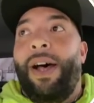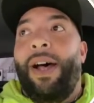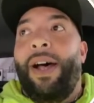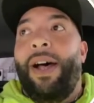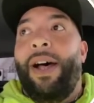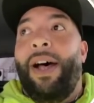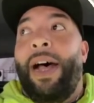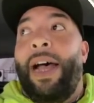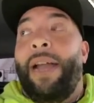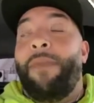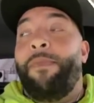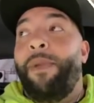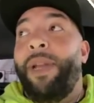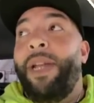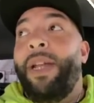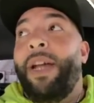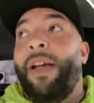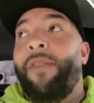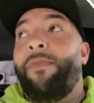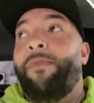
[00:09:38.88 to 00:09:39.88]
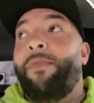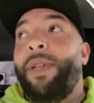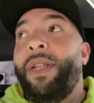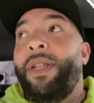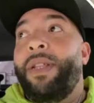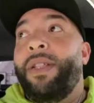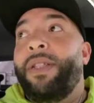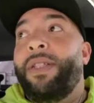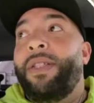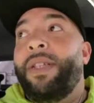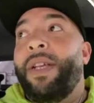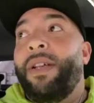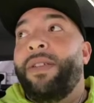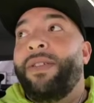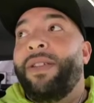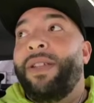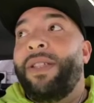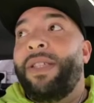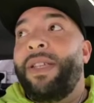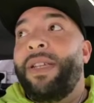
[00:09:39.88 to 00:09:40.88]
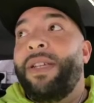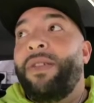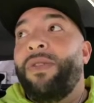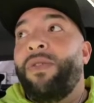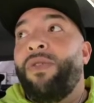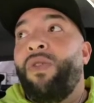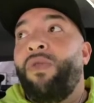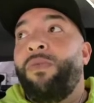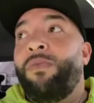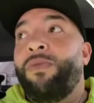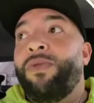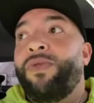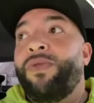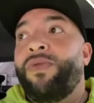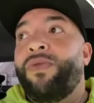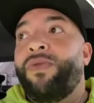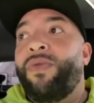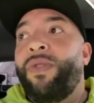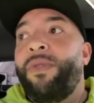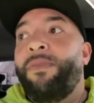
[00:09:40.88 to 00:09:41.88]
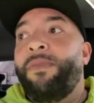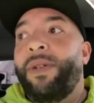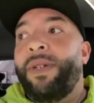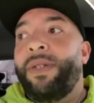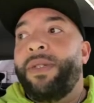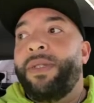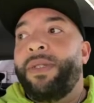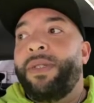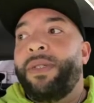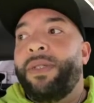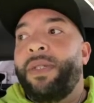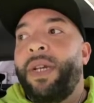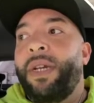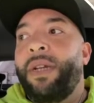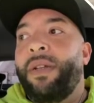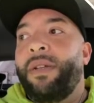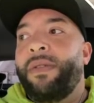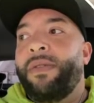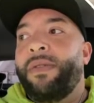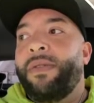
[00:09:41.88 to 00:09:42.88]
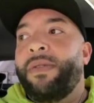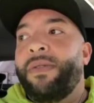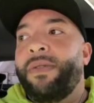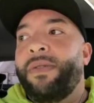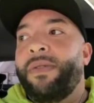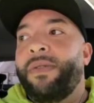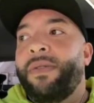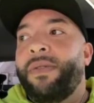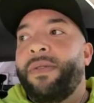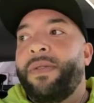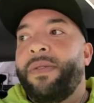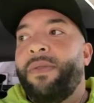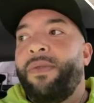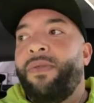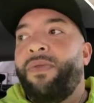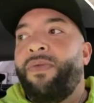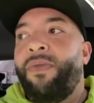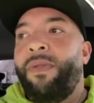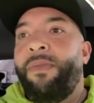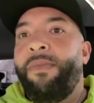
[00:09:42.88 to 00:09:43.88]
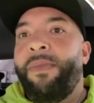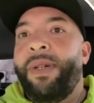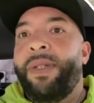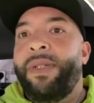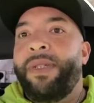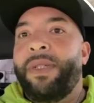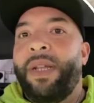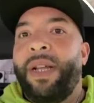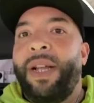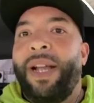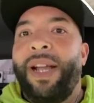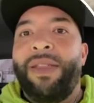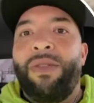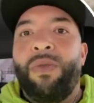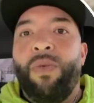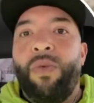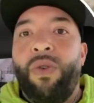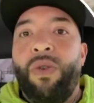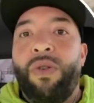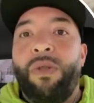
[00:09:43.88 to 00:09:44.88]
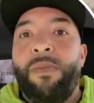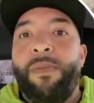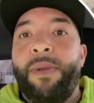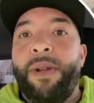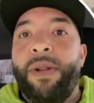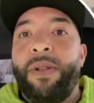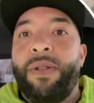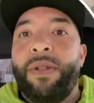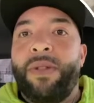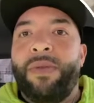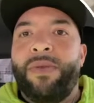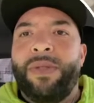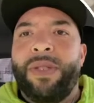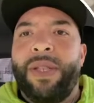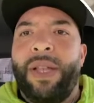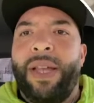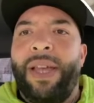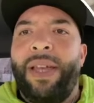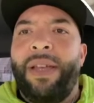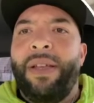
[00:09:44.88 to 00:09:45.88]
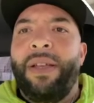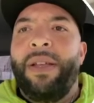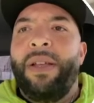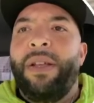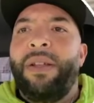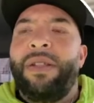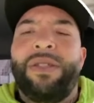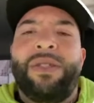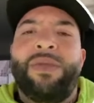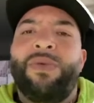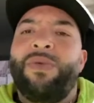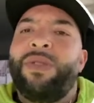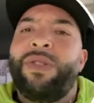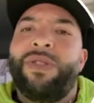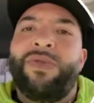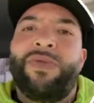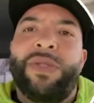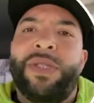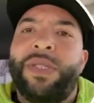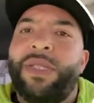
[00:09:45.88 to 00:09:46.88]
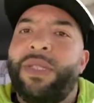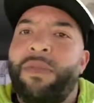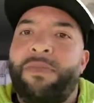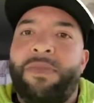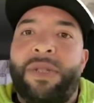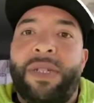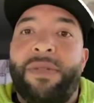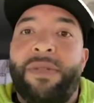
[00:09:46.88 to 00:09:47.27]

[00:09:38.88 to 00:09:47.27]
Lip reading: I've been in this house, I think, almost 3 months. Yeah, 3 months, and I got the water bill, and it was like 200 something.